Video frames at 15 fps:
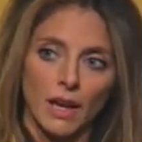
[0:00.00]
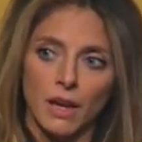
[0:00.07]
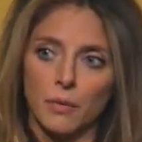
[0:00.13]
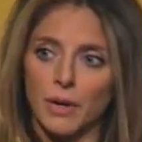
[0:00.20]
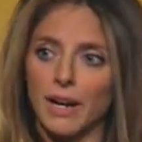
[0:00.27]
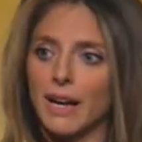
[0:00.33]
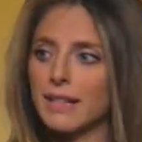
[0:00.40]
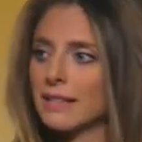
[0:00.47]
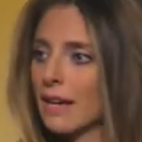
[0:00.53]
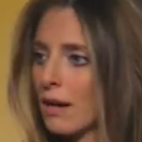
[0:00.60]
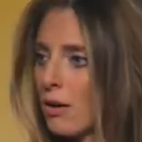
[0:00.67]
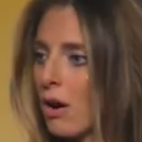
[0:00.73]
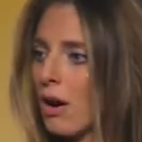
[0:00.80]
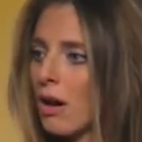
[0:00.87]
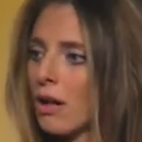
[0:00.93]
And when I got that
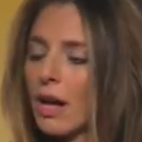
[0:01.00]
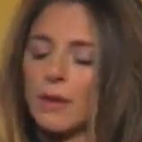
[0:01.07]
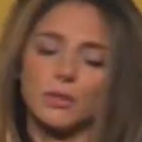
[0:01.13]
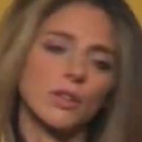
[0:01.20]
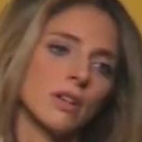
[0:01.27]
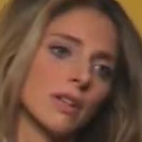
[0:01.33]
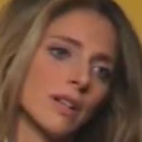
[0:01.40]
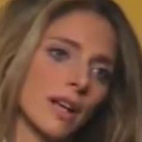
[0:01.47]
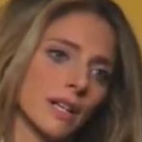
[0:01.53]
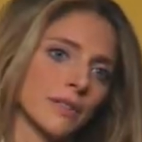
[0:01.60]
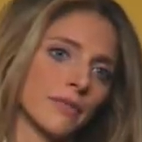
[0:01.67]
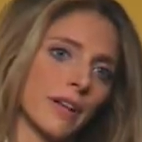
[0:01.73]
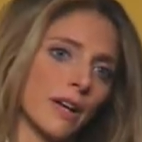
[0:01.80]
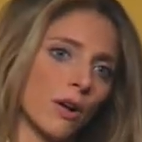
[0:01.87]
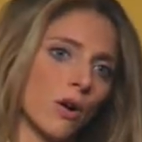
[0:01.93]
call, I was on the next
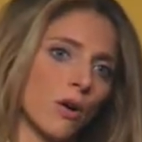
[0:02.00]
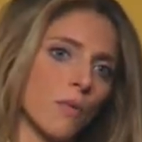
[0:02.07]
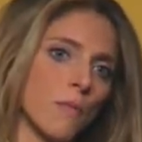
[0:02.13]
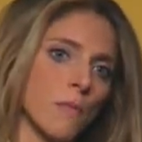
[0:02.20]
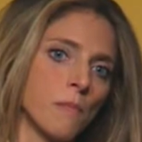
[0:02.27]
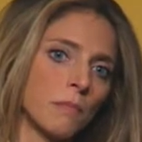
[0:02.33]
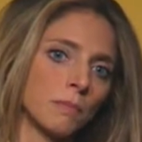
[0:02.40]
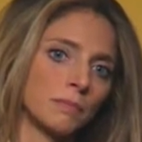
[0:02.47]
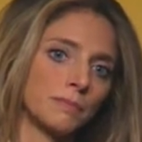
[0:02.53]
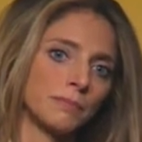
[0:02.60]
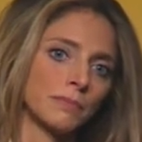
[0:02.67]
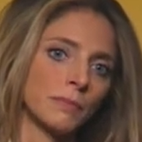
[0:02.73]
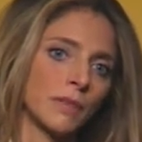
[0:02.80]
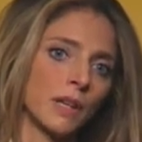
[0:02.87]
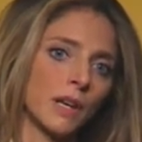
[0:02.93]
flight home.
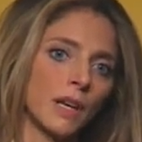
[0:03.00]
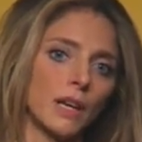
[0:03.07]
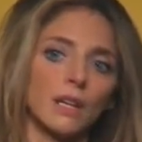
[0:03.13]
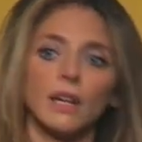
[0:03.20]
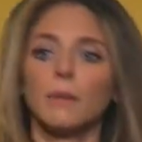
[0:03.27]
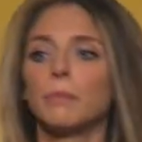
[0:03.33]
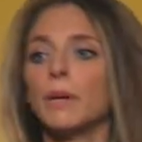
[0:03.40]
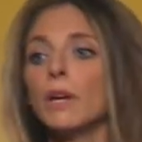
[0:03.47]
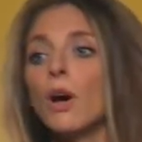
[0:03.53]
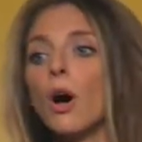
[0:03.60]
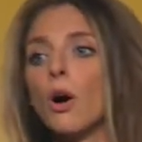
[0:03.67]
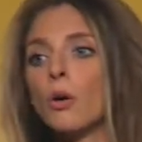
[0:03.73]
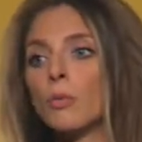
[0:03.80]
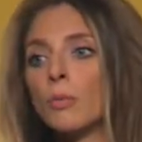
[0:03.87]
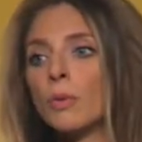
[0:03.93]
And I'd be
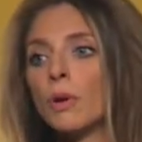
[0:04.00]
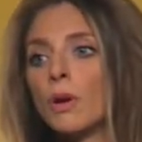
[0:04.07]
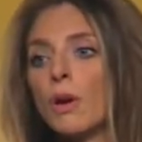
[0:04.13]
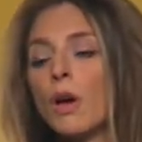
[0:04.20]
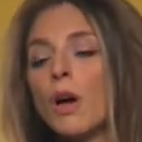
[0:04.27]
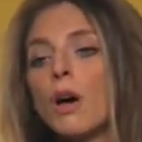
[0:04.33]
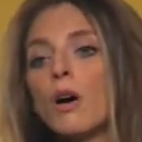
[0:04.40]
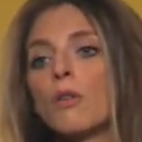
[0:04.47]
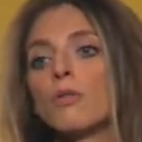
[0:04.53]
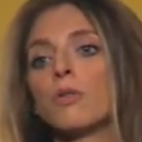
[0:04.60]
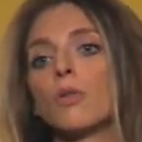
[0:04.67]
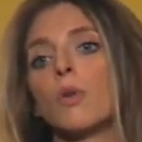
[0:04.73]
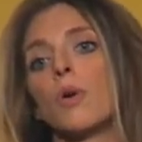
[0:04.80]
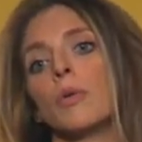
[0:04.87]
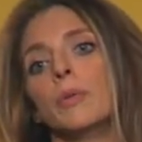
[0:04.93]
home
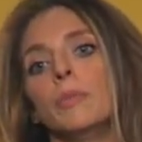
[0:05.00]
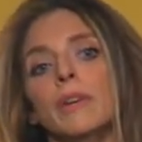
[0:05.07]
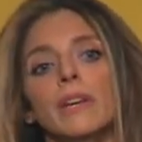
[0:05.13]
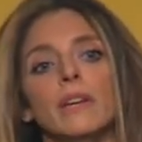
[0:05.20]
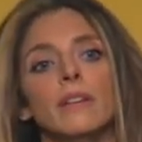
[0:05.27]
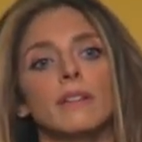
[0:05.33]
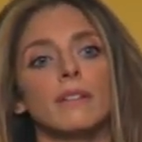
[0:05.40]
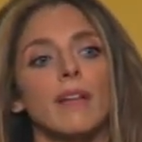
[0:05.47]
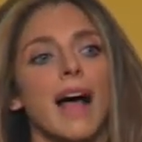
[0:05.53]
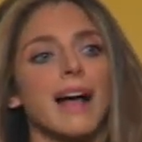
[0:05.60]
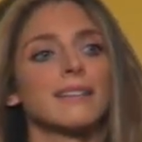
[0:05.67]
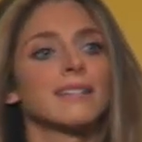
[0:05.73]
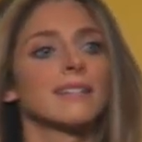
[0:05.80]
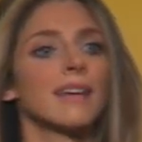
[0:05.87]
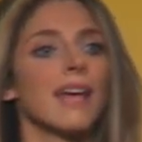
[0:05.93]
for what would be the
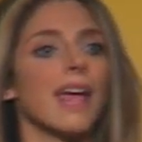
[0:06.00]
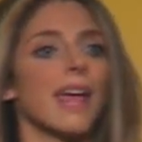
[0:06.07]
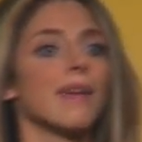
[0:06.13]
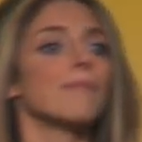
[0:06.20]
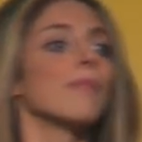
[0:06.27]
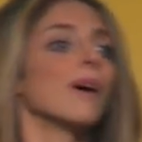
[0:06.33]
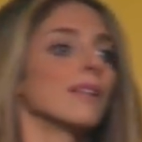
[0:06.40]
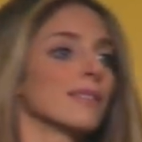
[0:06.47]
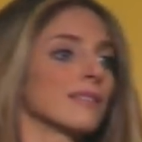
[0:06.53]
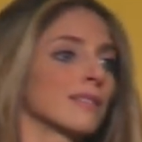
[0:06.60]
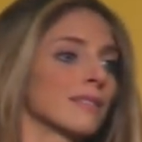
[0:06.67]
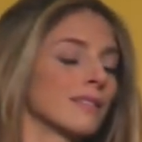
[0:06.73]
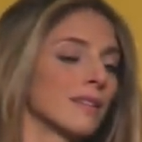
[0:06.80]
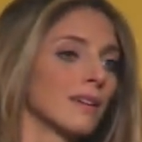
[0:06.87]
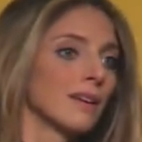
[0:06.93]
last 8
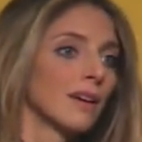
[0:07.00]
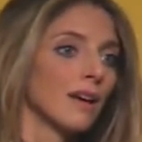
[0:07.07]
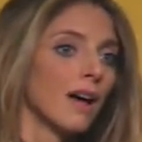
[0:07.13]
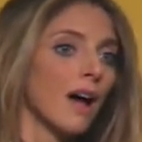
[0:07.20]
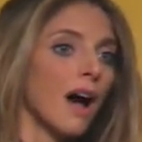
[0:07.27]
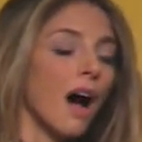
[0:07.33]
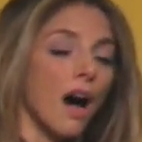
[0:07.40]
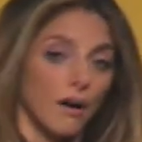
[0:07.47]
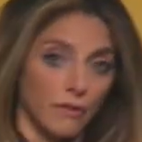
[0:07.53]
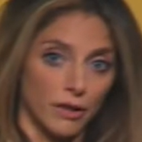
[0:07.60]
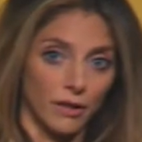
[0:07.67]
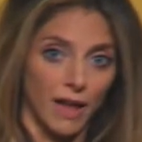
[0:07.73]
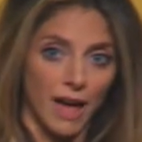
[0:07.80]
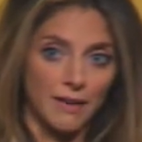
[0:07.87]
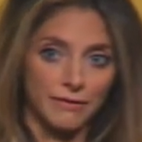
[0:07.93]
months of
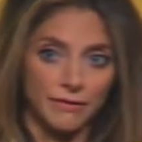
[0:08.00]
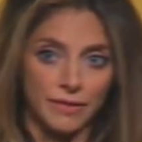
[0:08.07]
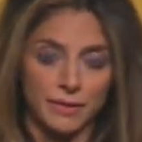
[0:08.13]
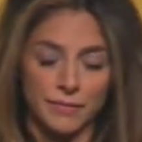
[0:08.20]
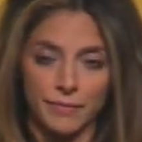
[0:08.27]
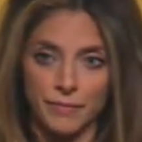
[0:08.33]
her life.